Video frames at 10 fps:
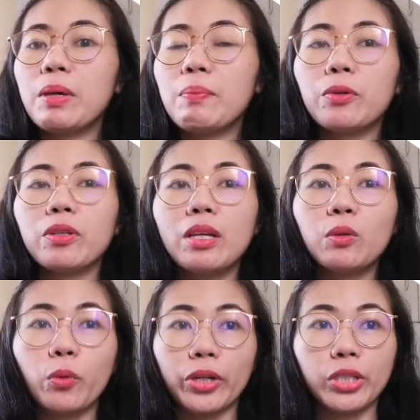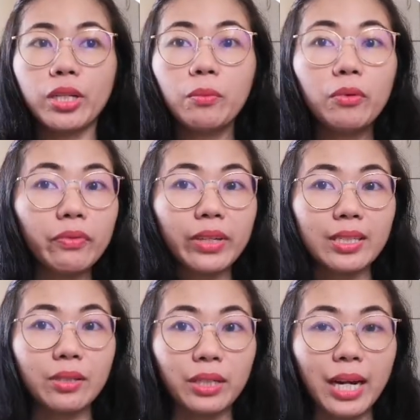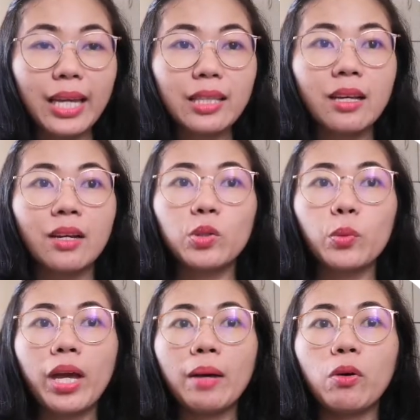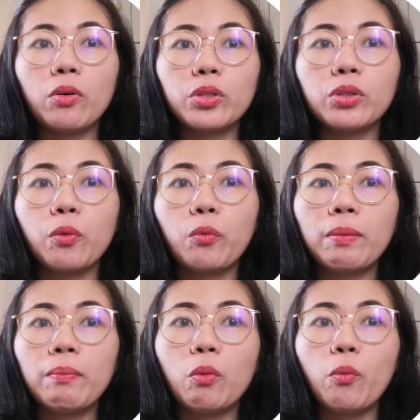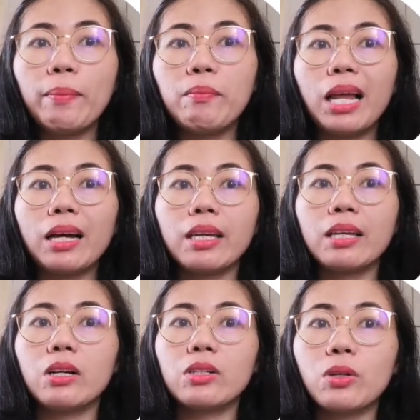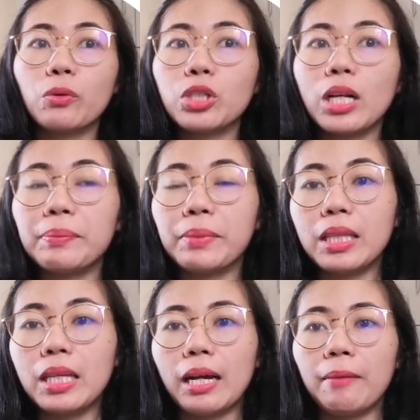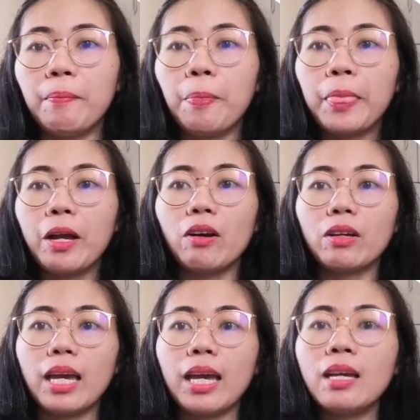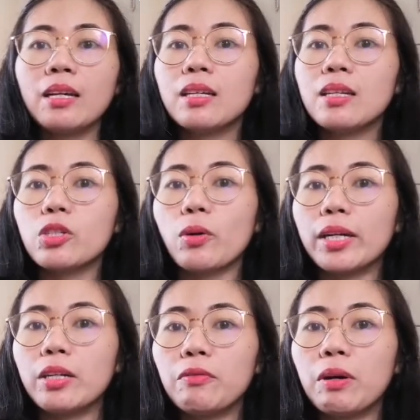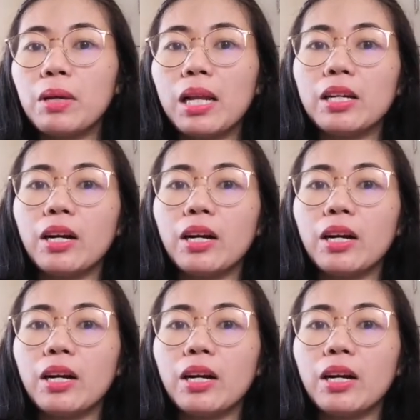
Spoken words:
of the people that watch the movies, right? So we have also the web blogging or social media. Okay, so are you